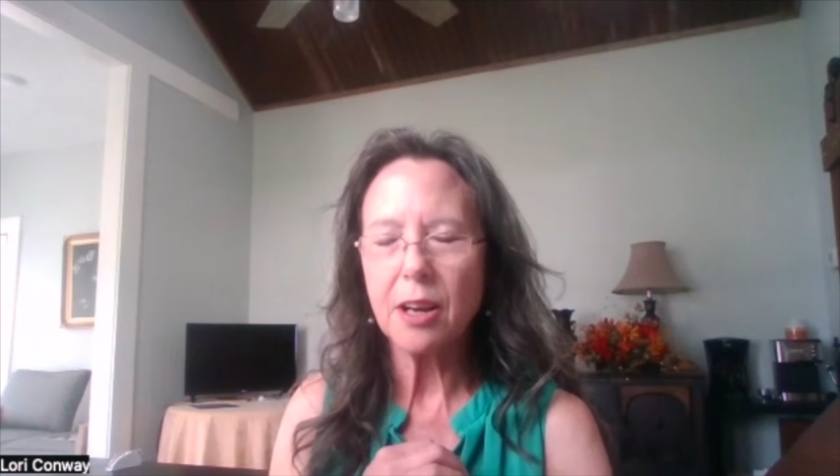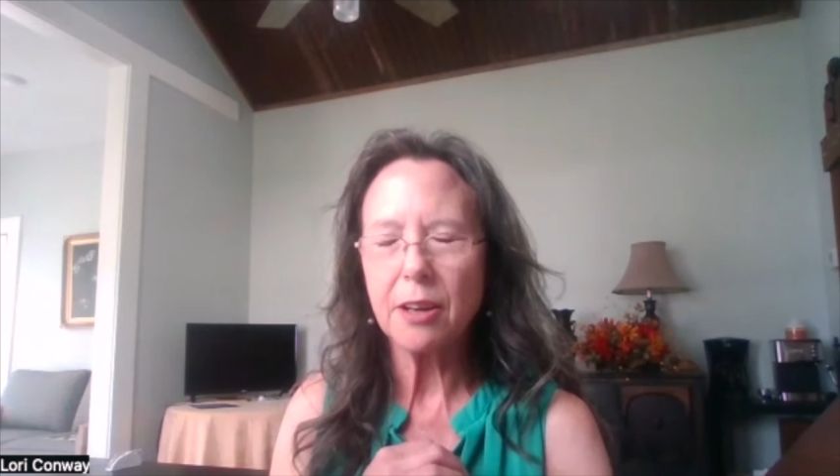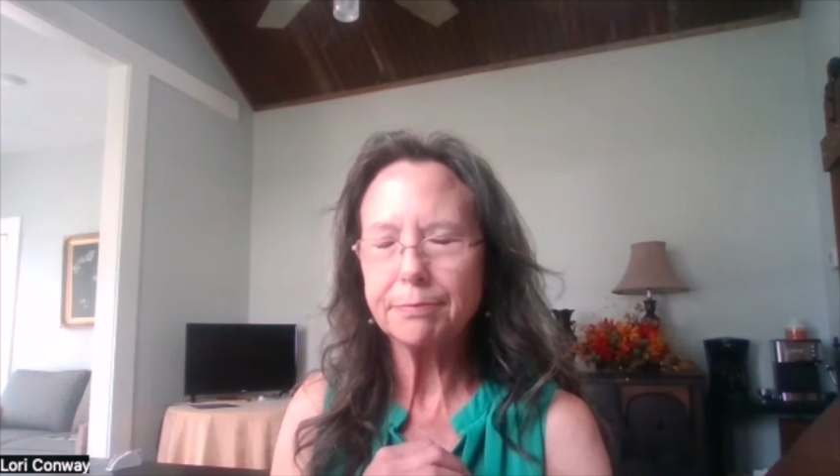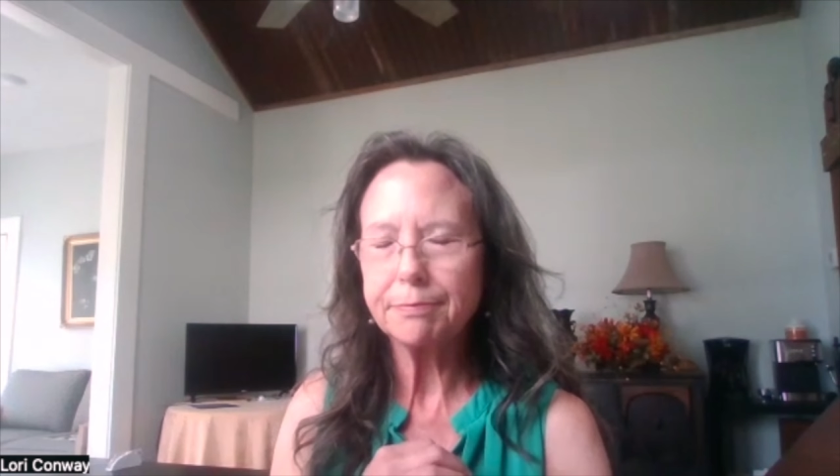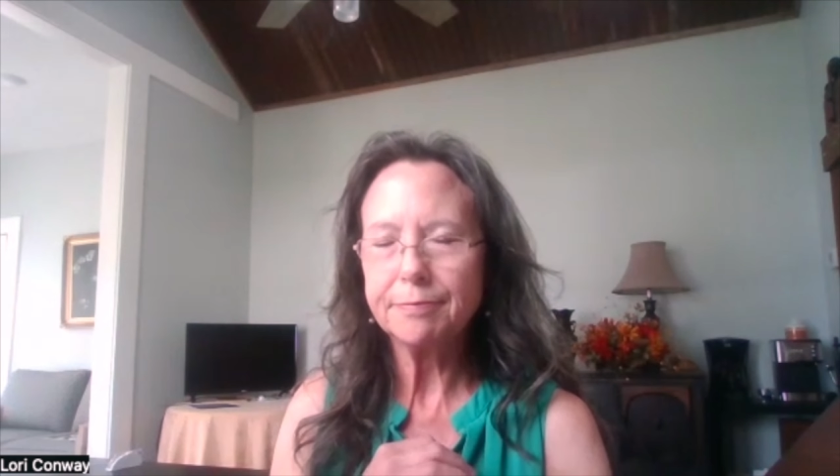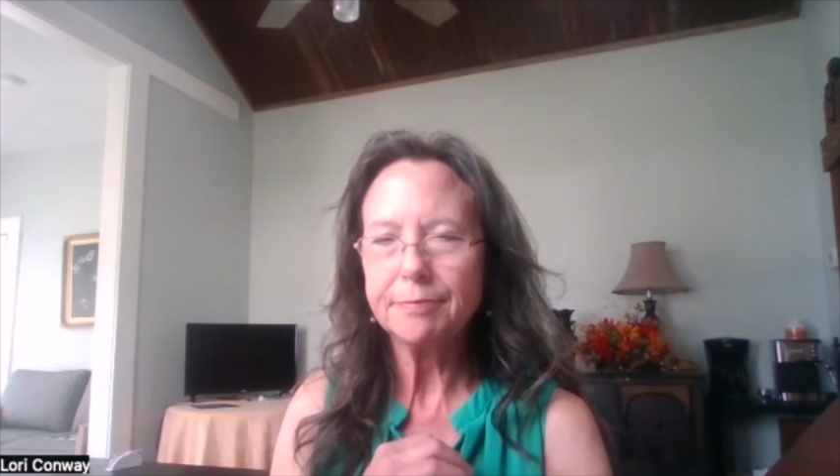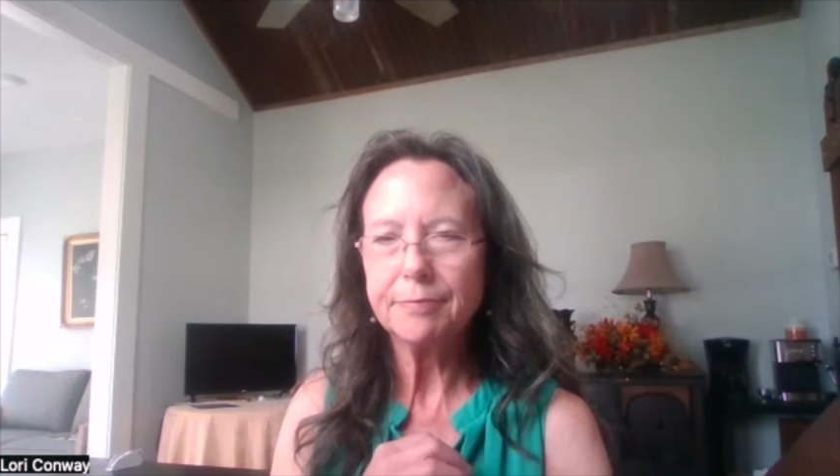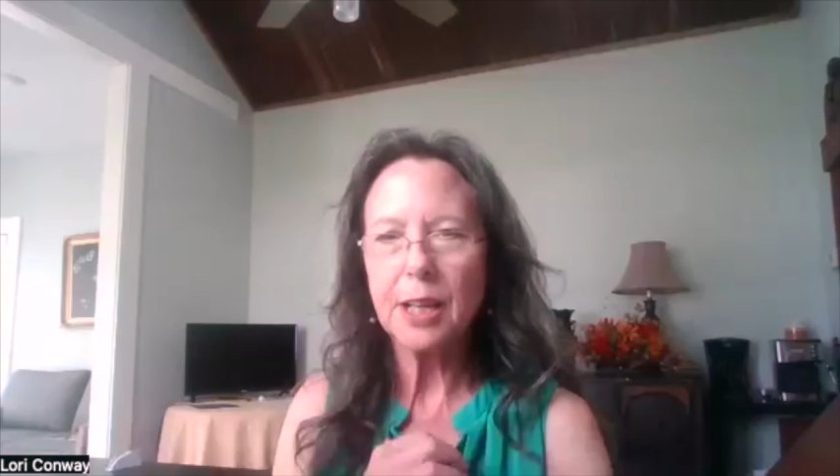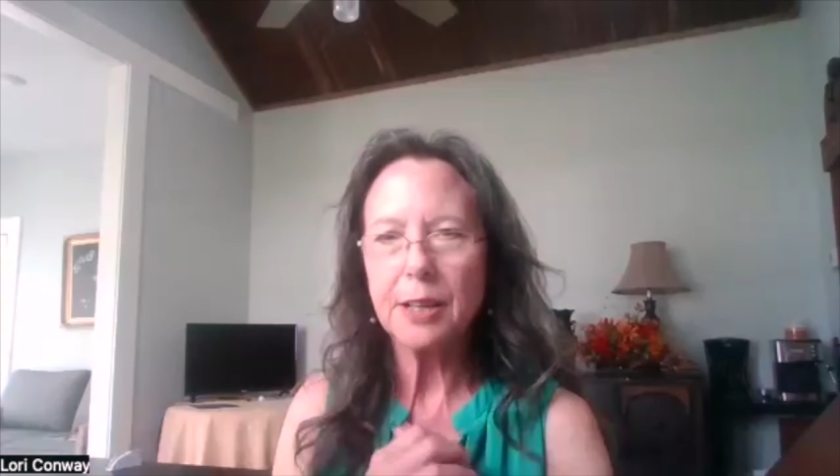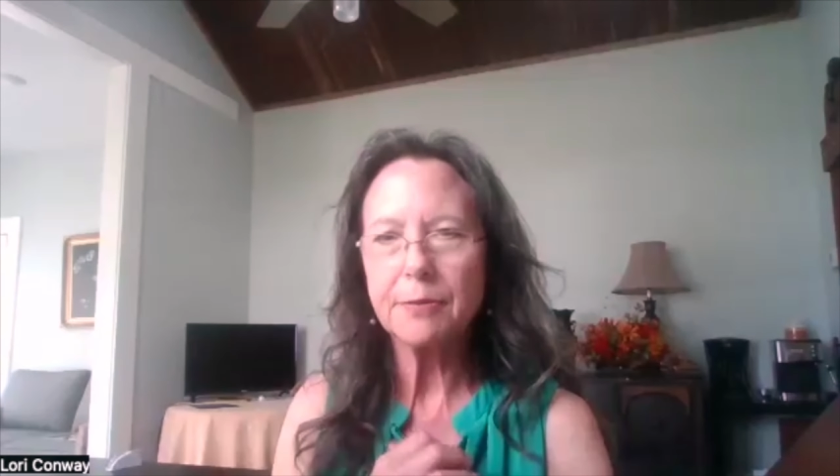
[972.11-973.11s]
not
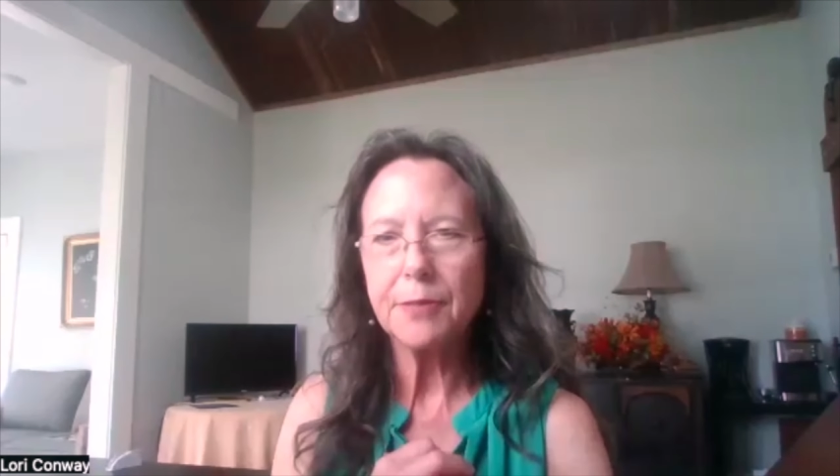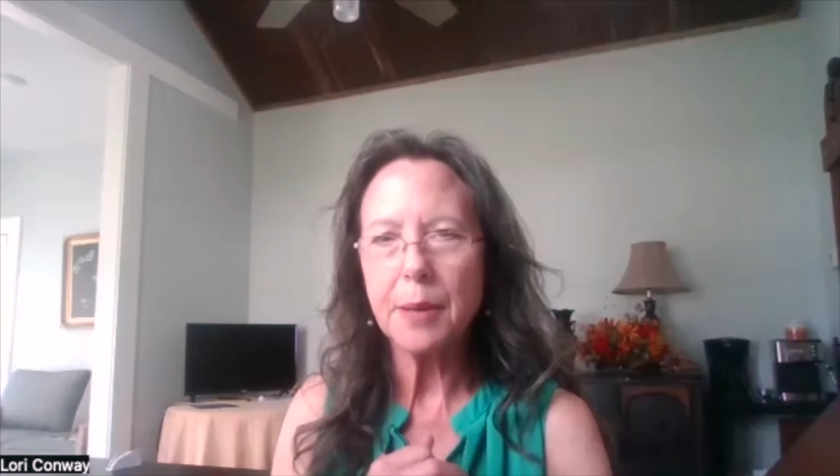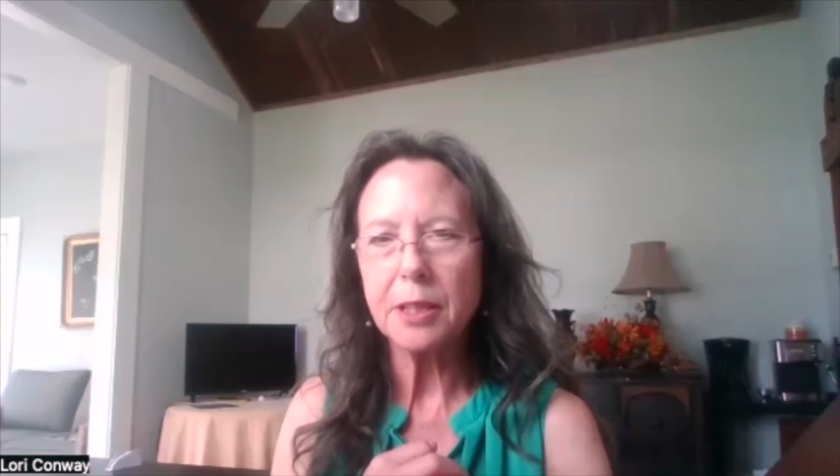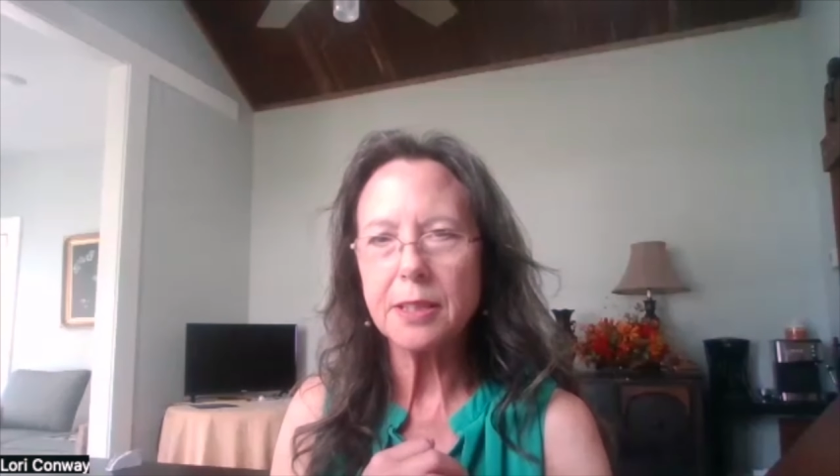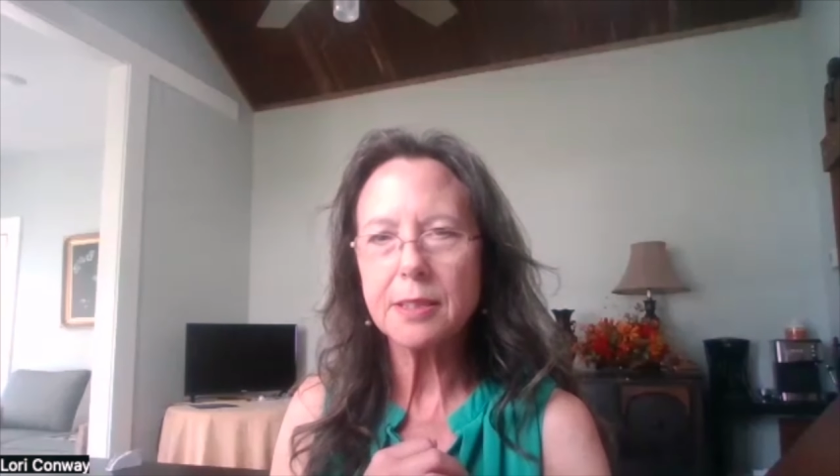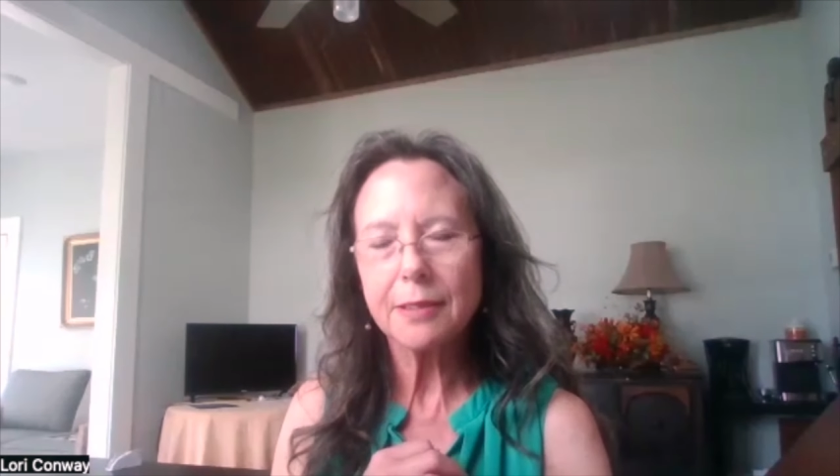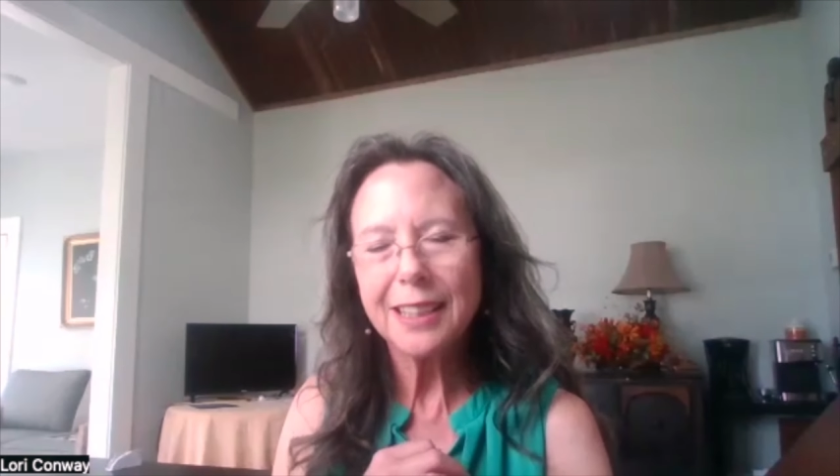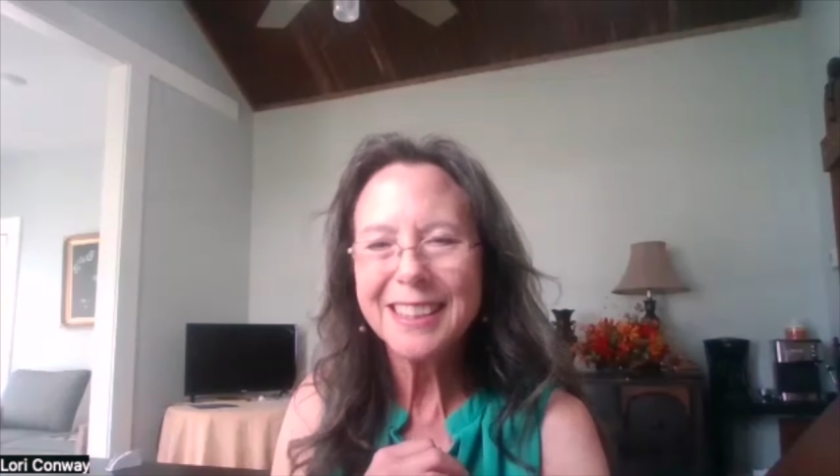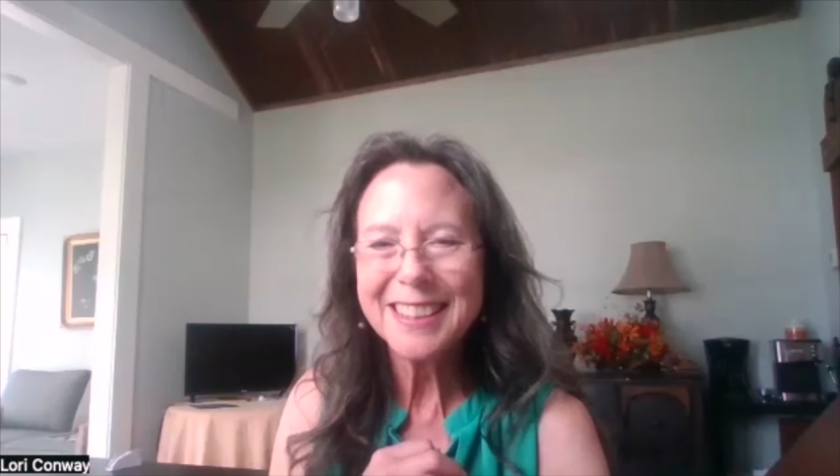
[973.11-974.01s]
fabulous.